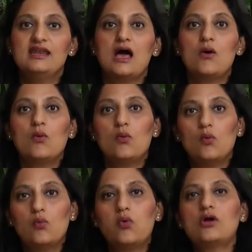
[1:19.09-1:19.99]
Now,
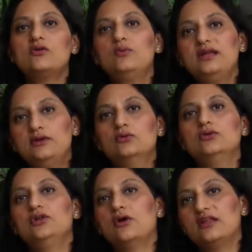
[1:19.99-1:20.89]
what we
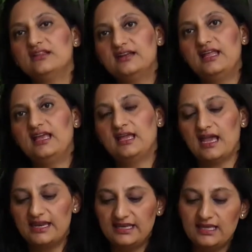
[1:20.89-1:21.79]
do during the day
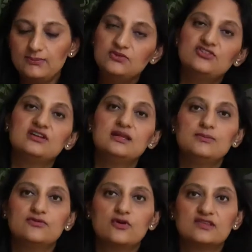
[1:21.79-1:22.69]
and immediately
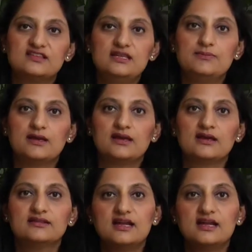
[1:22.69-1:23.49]
before sleeping